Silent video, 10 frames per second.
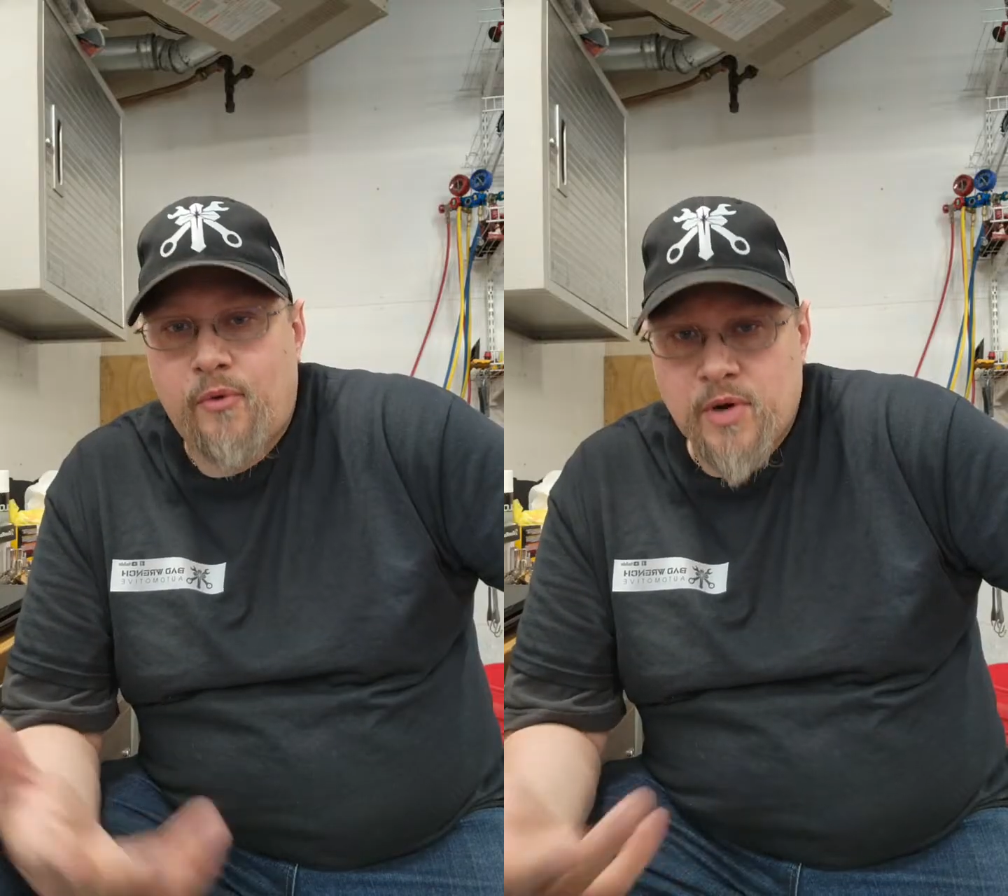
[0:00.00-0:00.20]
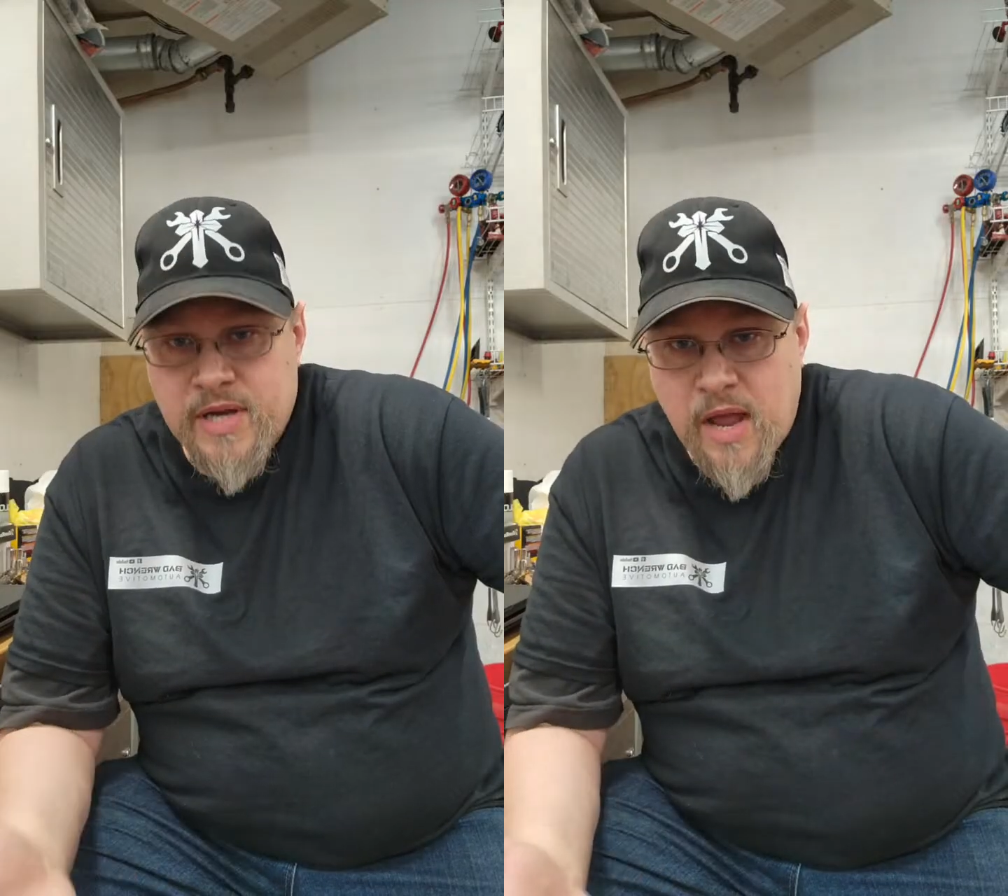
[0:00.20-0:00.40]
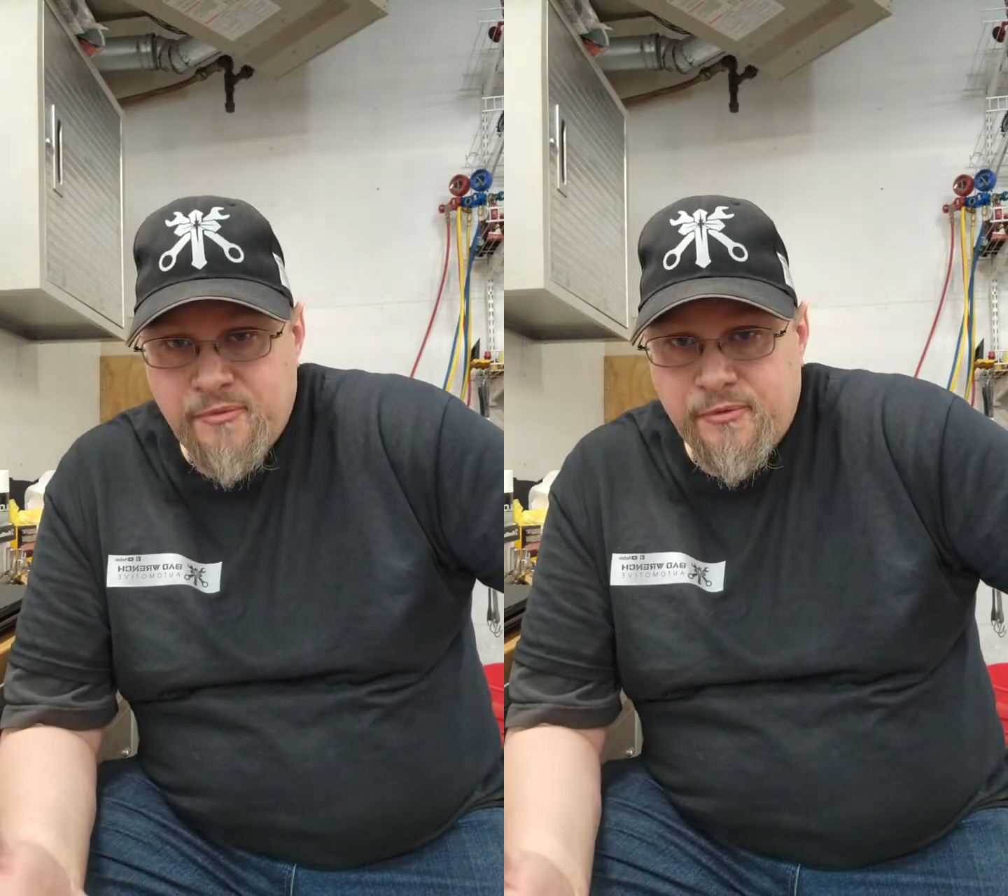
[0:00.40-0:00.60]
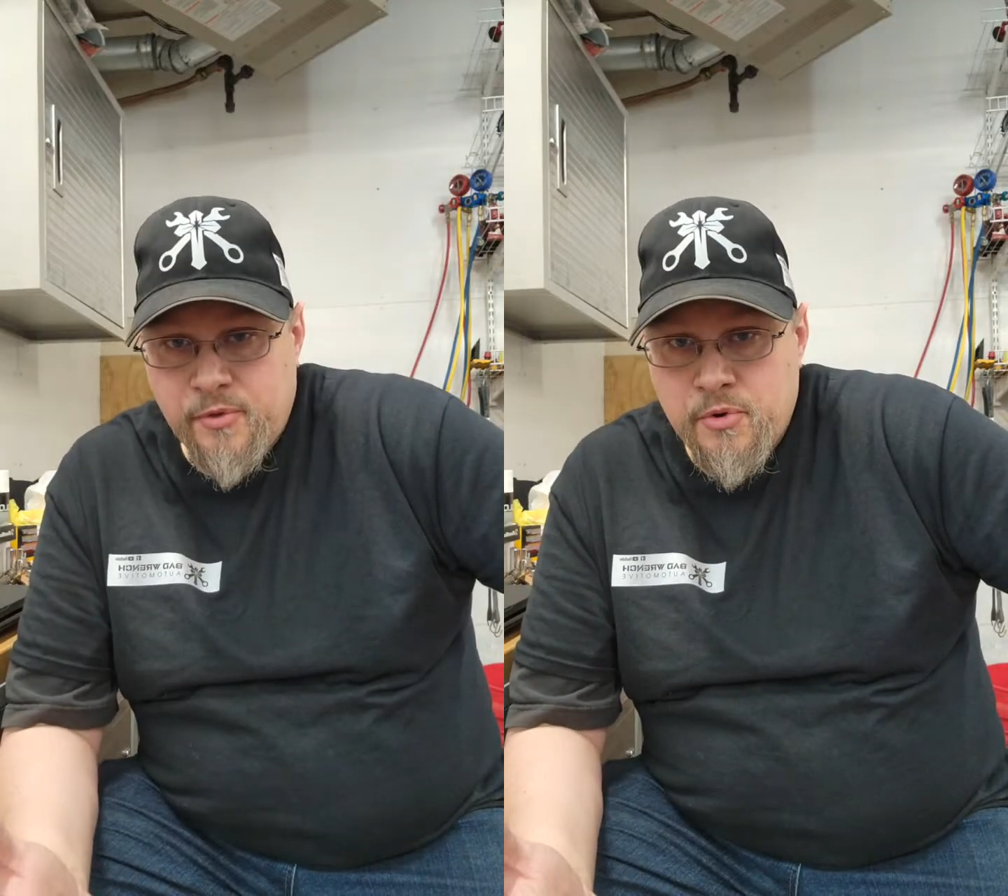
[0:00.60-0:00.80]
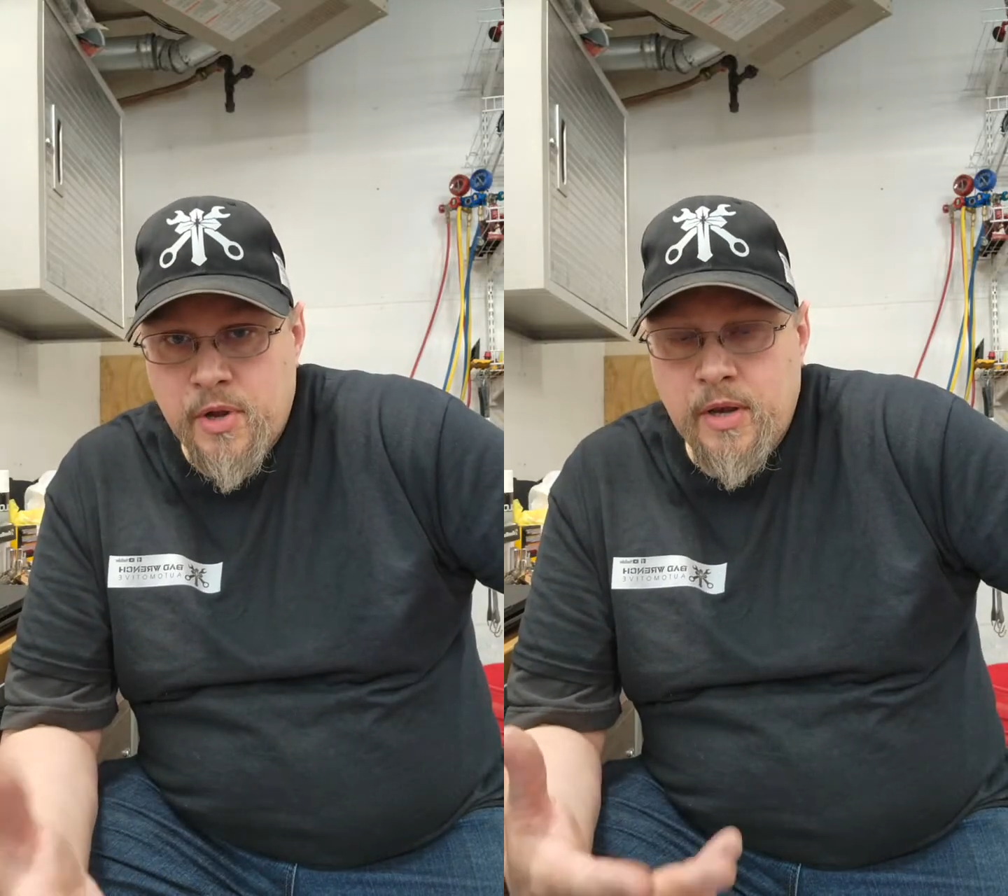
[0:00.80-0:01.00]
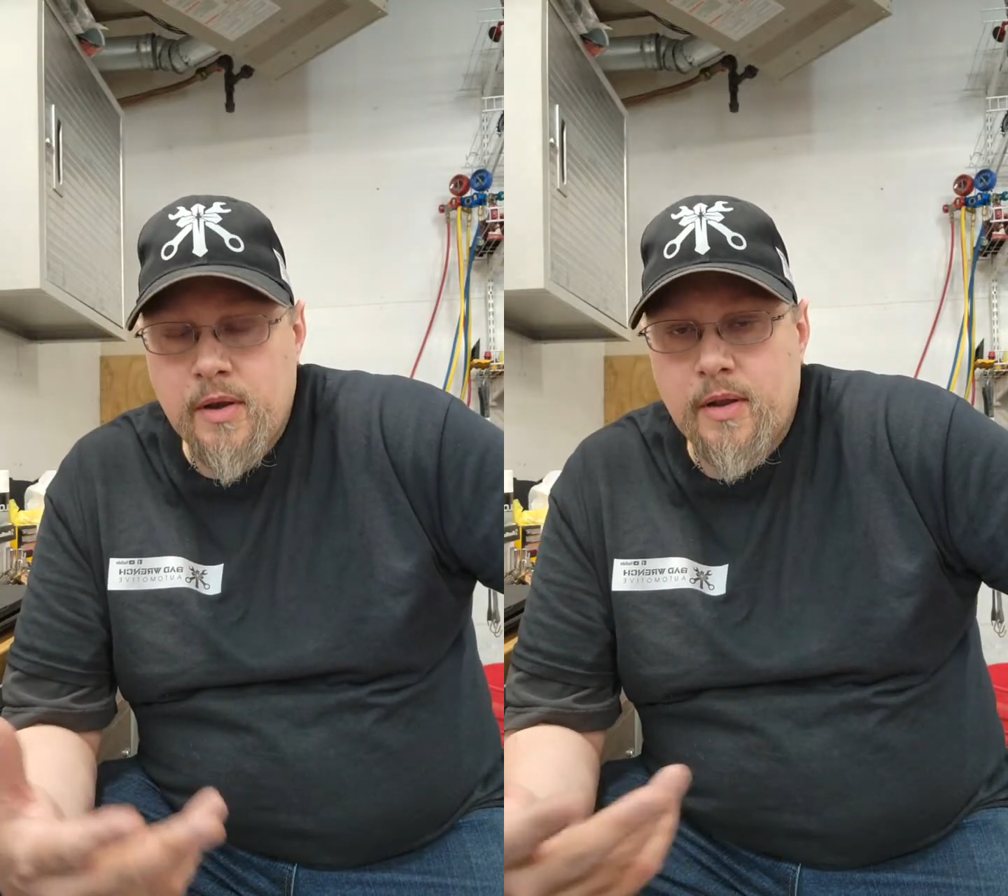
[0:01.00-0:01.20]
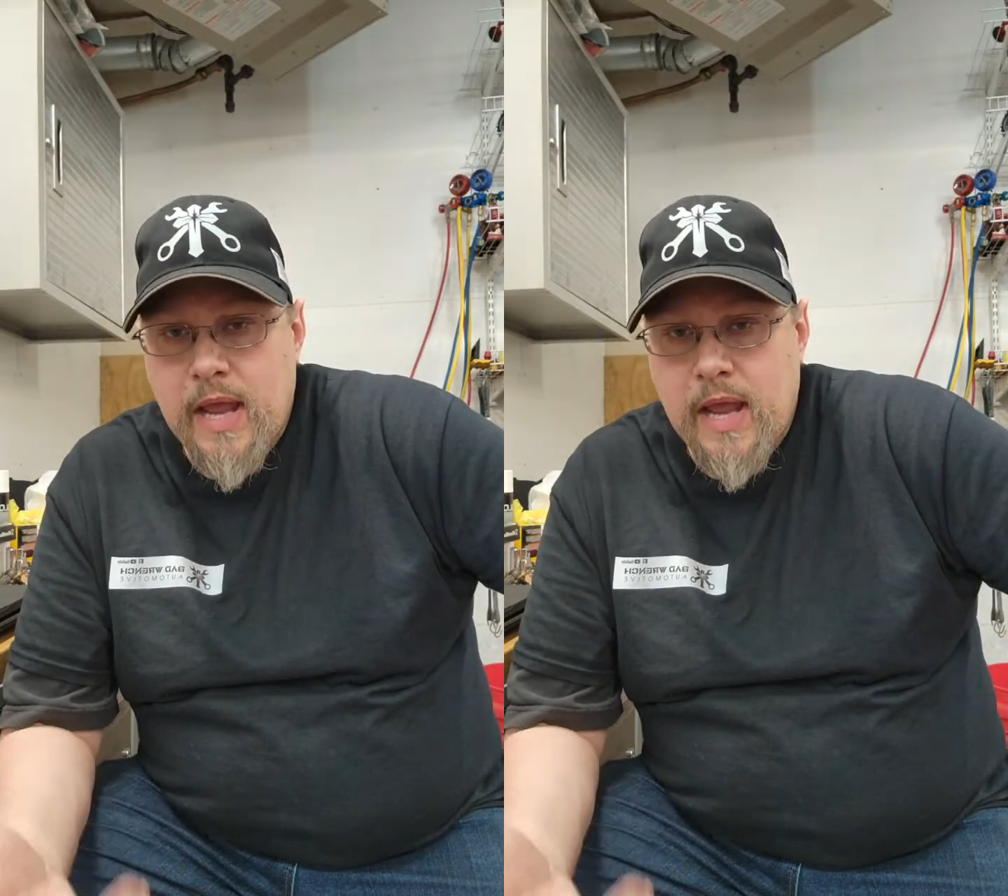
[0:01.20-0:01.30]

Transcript: or DEF fluid